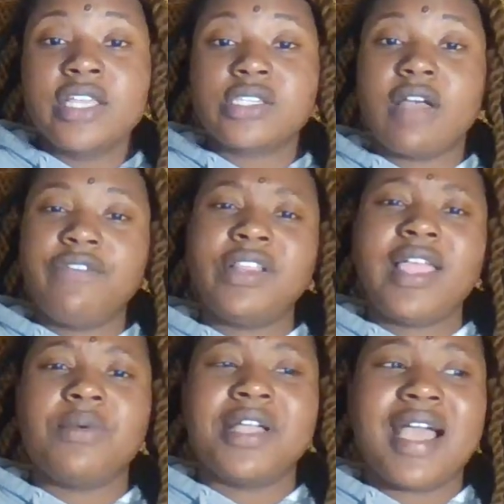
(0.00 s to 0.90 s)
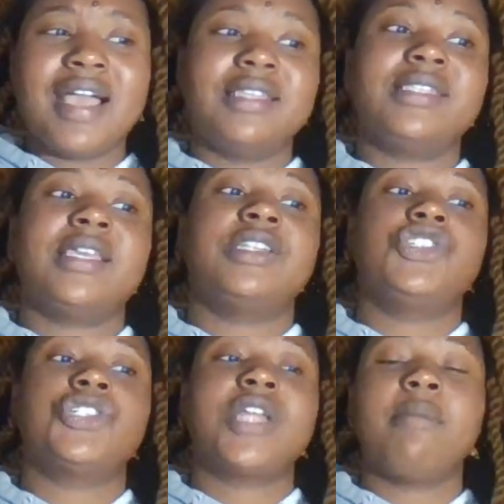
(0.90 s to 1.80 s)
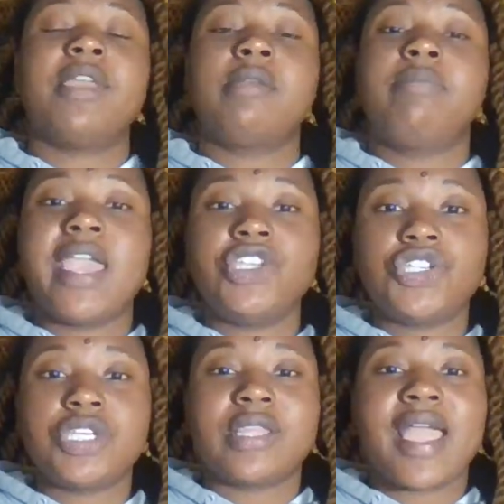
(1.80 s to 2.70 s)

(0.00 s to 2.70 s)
So I feel like what God is saying is you're not being patient.